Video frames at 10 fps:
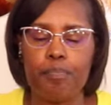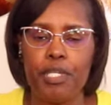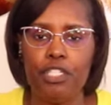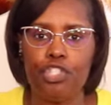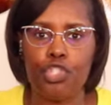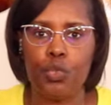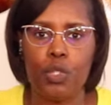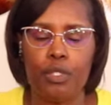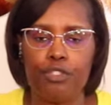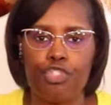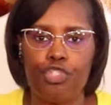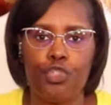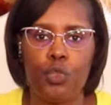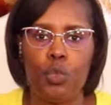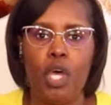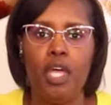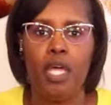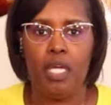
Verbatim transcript: be sure to